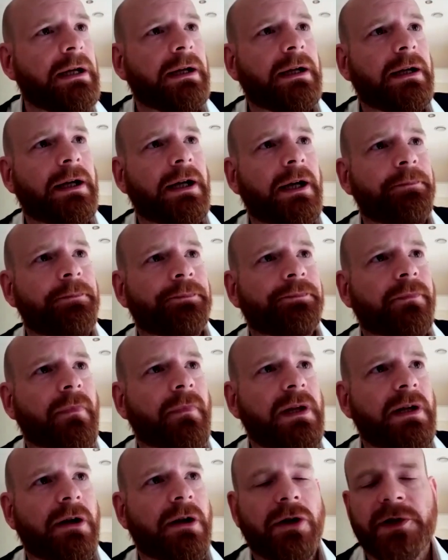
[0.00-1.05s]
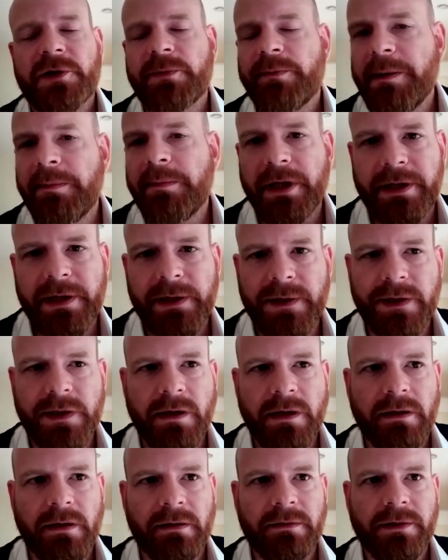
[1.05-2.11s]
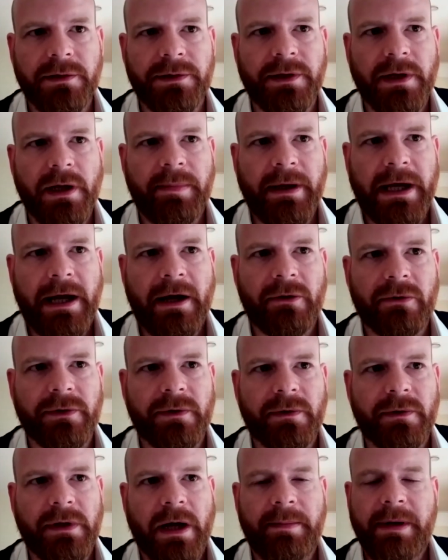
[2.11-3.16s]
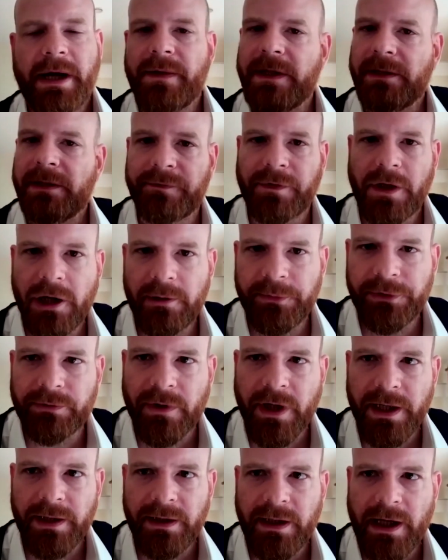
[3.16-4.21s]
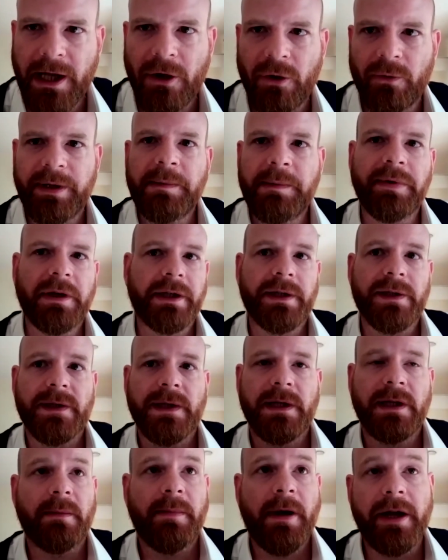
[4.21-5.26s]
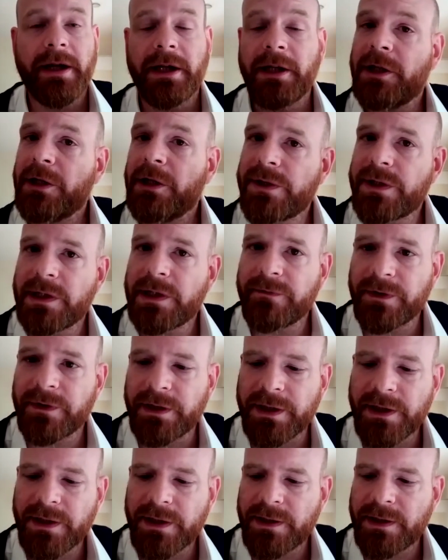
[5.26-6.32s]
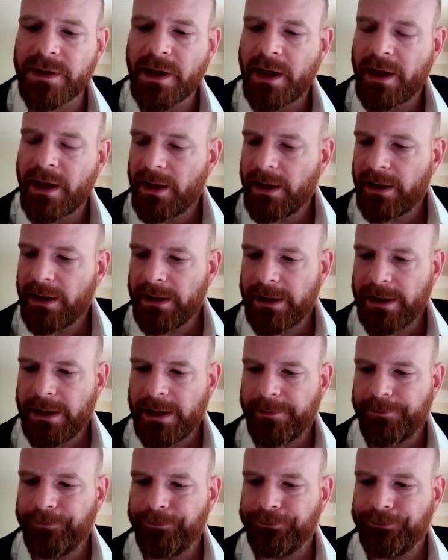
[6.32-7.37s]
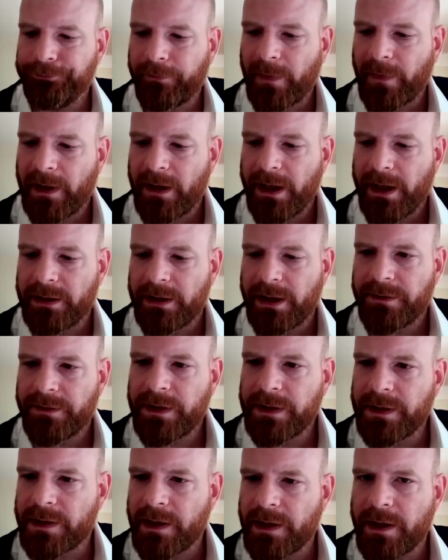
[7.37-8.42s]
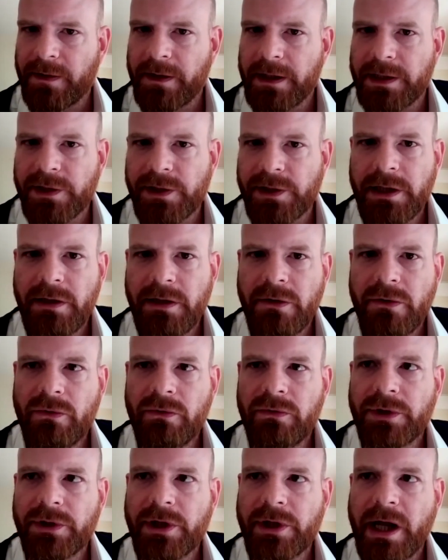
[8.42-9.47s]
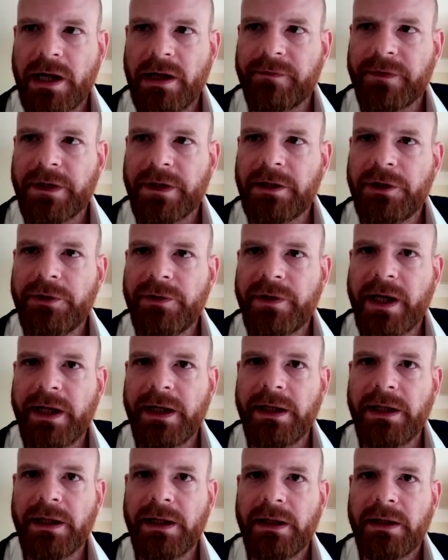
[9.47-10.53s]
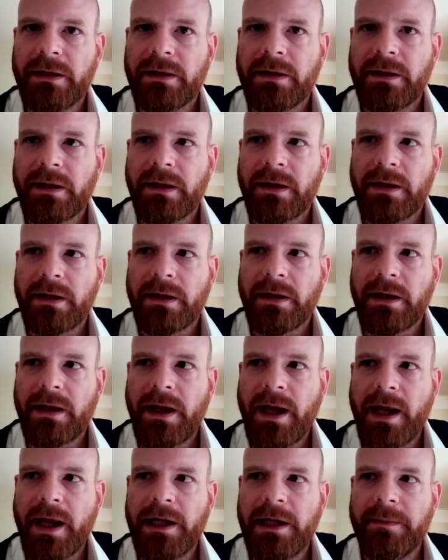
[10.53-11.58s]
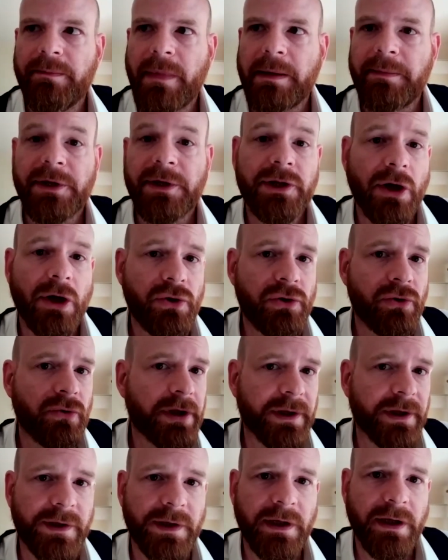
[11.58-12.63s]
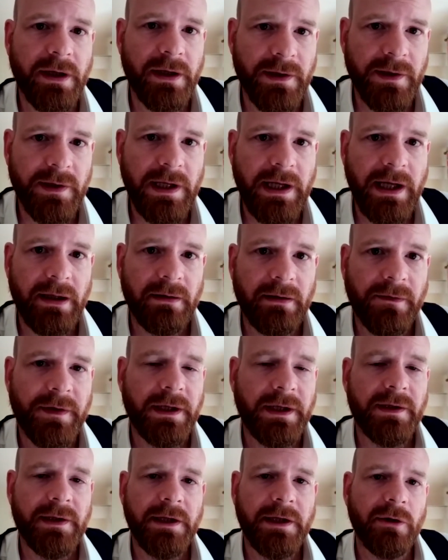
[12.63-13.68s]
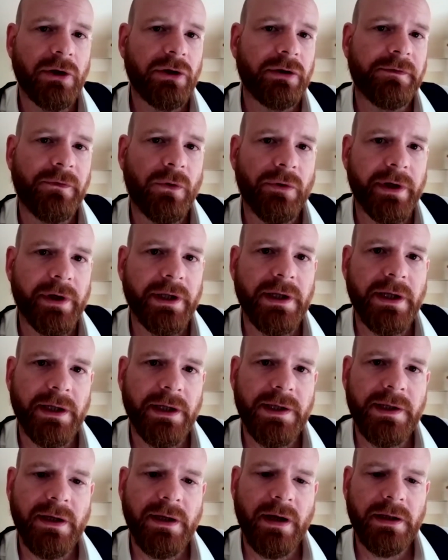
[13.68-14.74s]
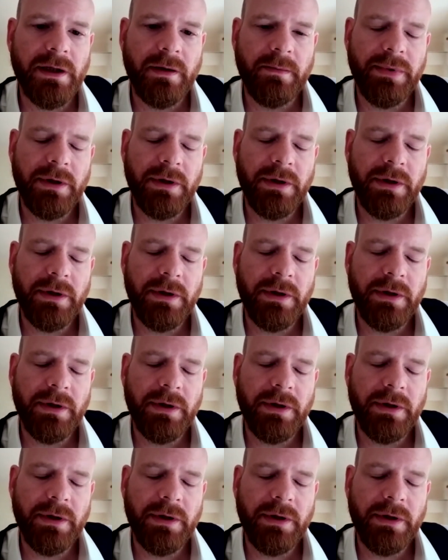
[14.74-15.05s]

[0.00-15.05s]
lots of people are concerned about the environment right now. People are concerned about inclusiveness and things like this. Do you kind of include any maybe social concerns in the things that you look for in a startup?